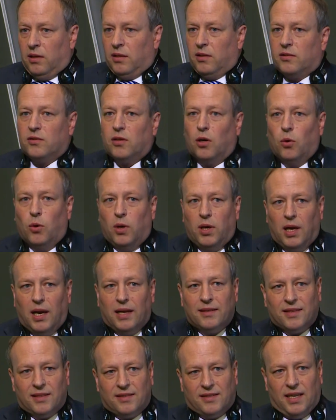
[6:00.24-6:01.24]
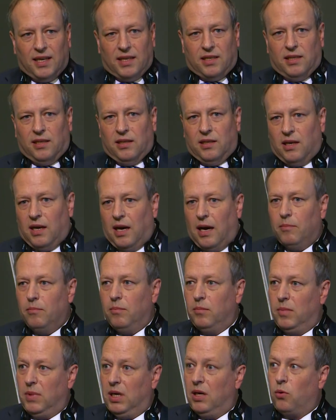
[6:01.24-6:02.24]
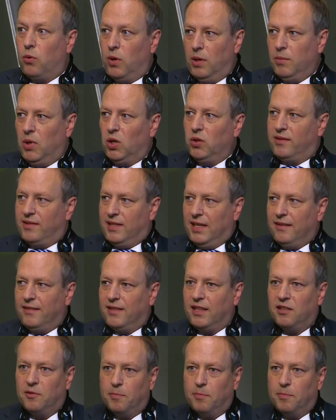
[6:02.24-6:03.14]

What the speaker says: So, as I said, I'm a remote sensing